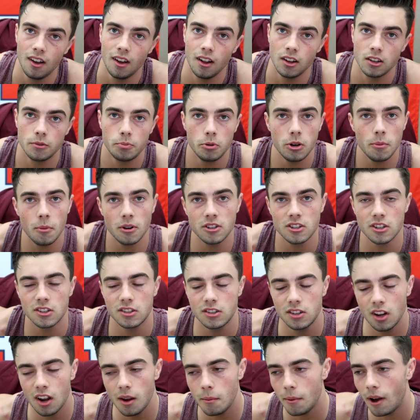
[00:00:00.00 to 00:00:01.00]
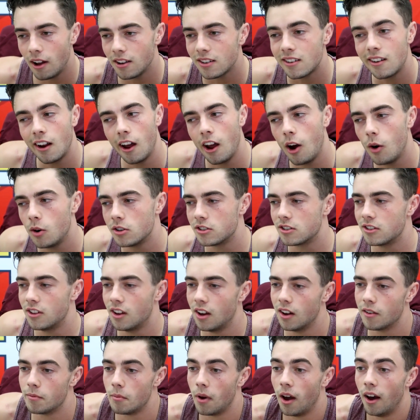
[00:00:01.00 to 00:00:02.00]
it's pretty much the same answer I always
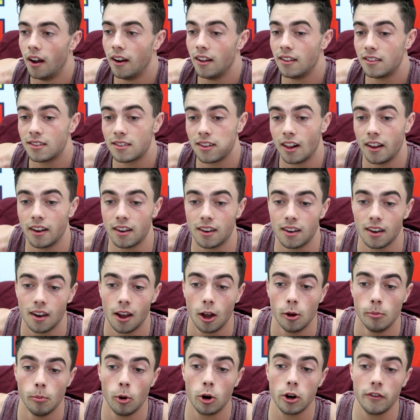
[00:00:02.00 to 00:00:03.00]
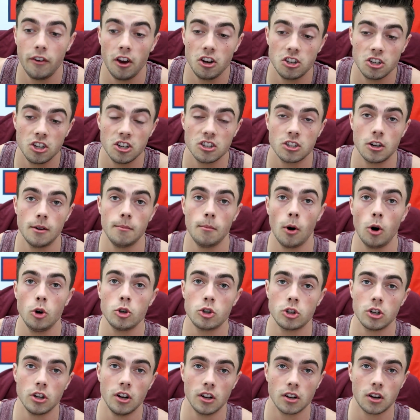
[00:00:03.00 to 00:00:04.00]
give, man. It's like motivation is an
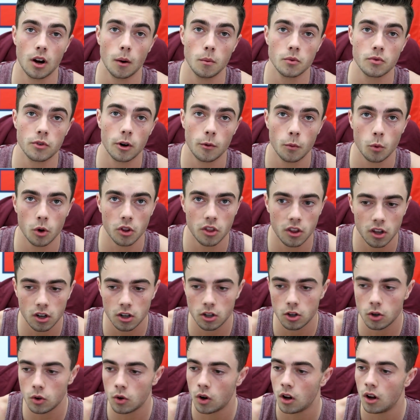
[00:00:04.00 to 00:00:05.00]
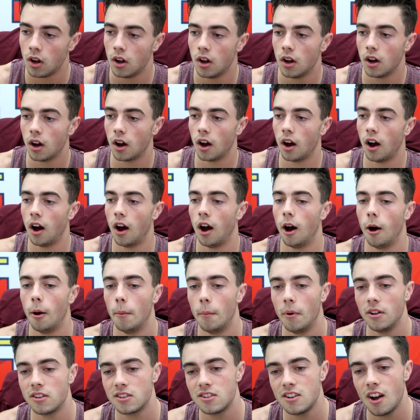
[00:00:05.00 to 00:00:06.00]
emotion; it comes from within you.
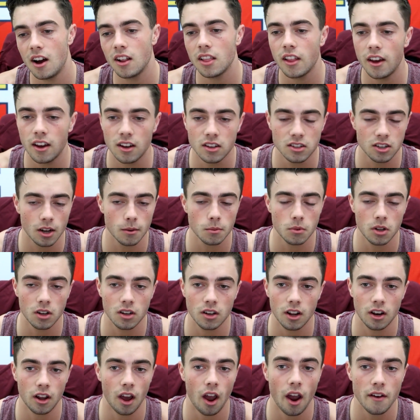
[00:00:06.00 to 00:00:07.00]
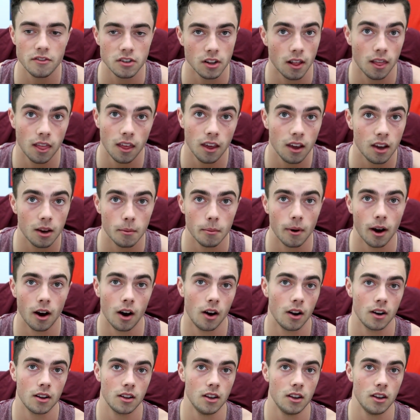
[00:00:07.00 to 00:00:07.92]
Um, it's not like something that I have to think about